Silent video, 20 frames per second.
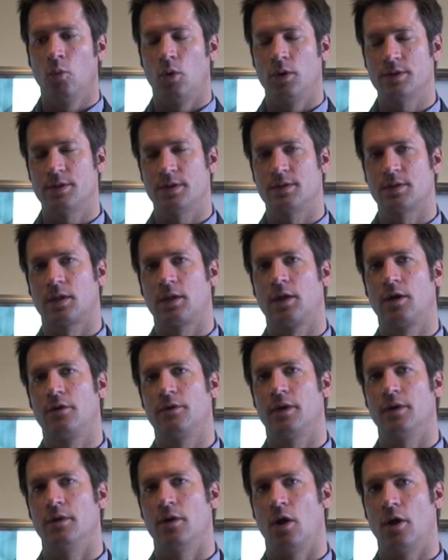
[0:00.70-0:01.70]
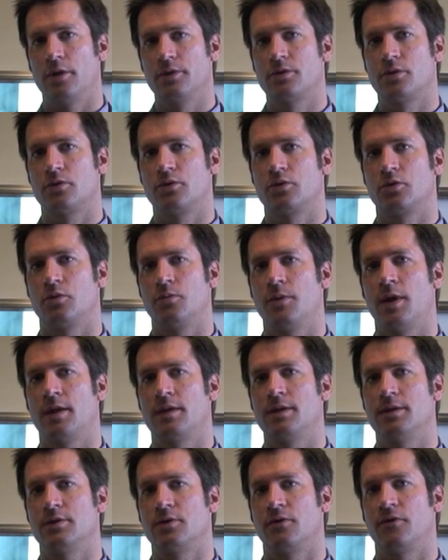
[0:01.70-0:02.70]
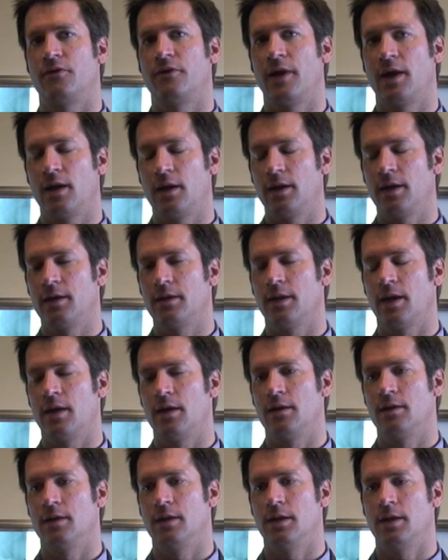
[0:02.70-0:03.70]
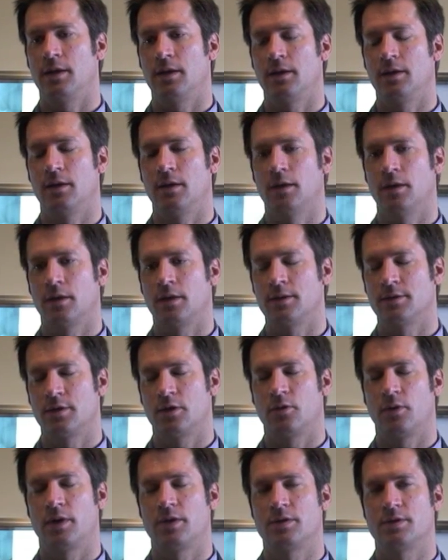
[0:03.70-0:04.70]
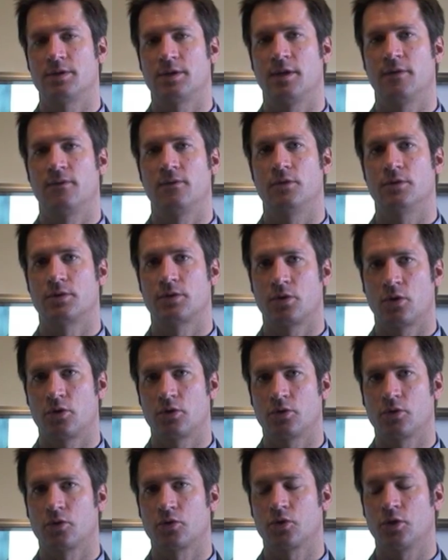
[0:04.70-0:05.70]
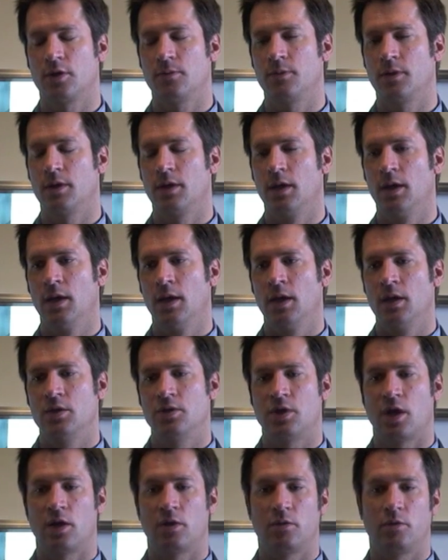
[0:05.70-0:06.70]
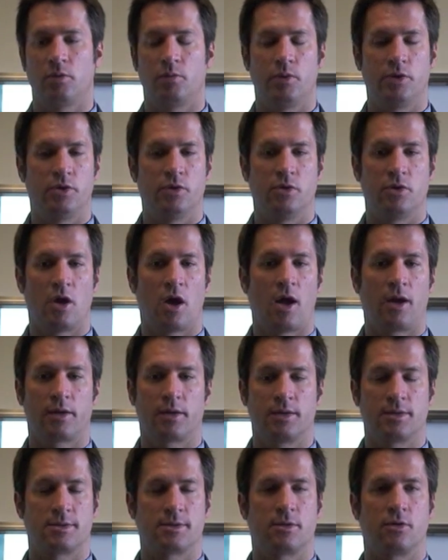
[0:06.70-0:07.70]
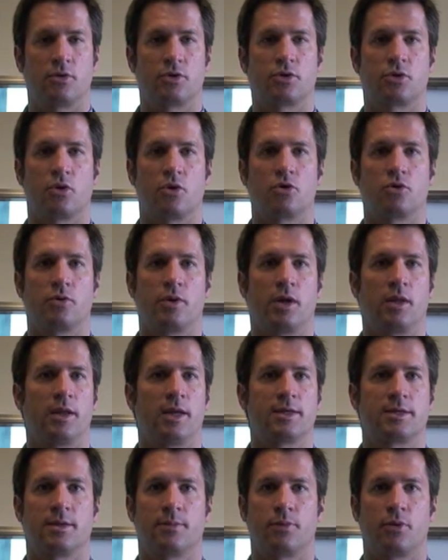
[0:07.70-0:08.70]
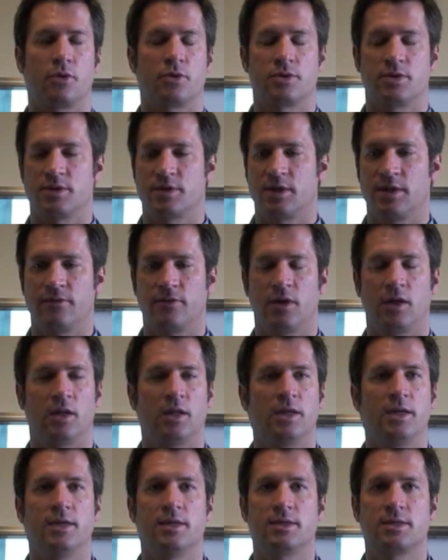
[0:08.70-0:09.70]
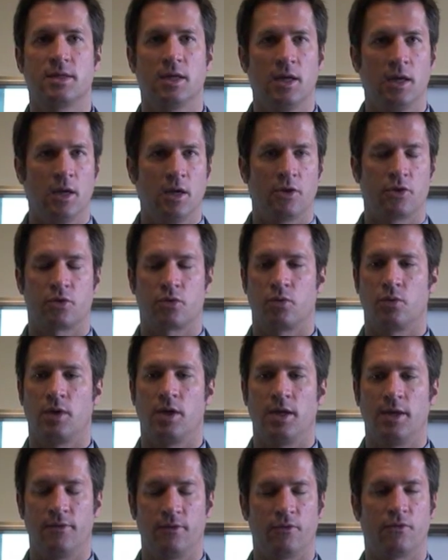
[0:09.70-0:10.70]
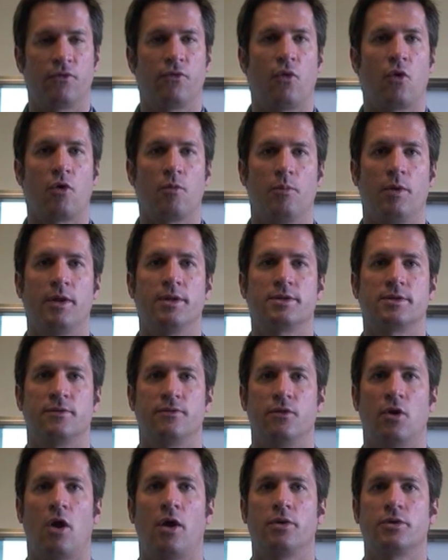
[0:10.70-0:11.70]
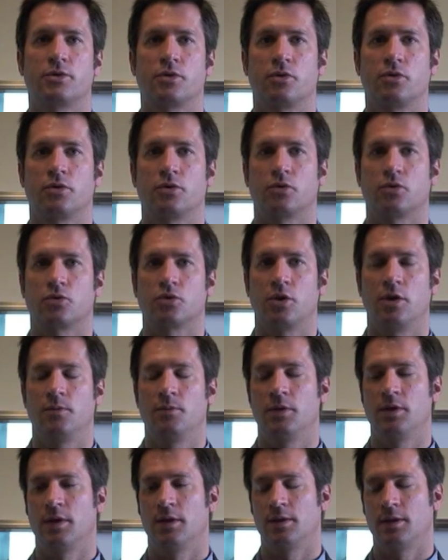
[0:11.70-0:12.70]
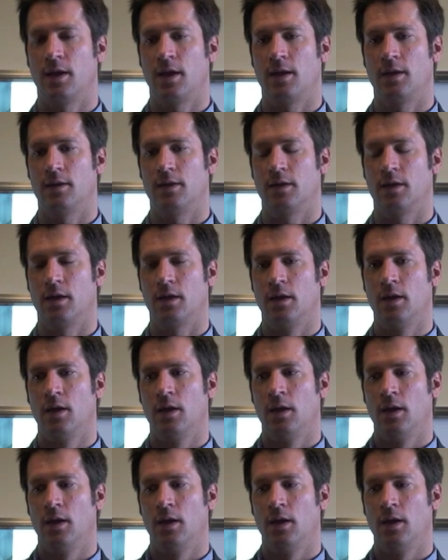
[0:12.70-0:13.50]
Once it's clear that non-surgical methods are failing, then the consideration is given to surgical treatment. Generally, we do not consider surgery unless a person is given at least 3, even 4 months of non-surgical treatment, and